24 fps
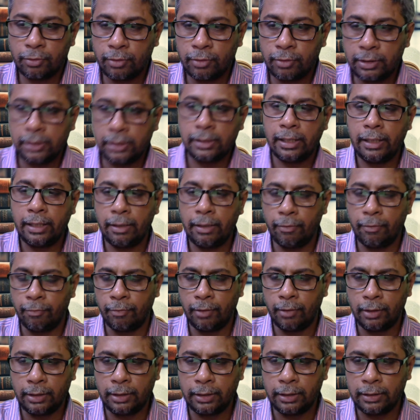
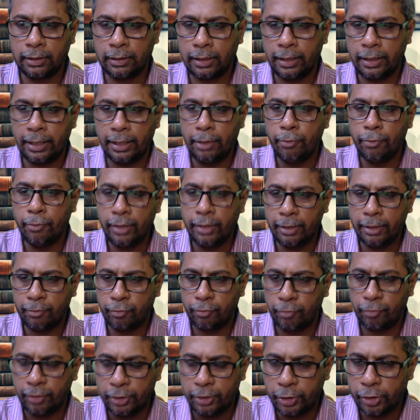What are the unique
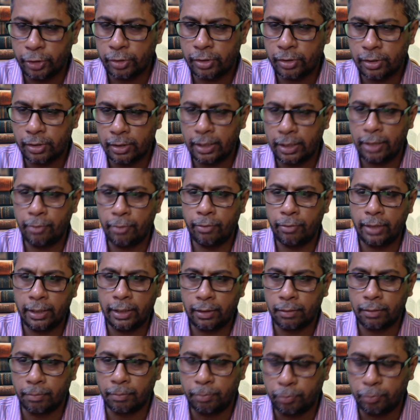features,
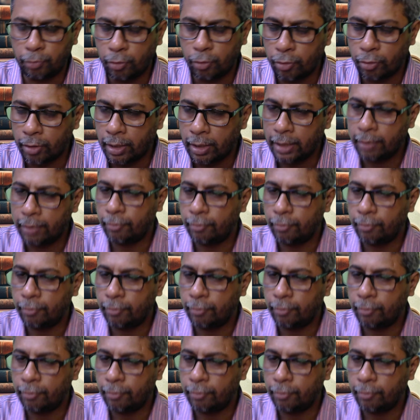unique flora and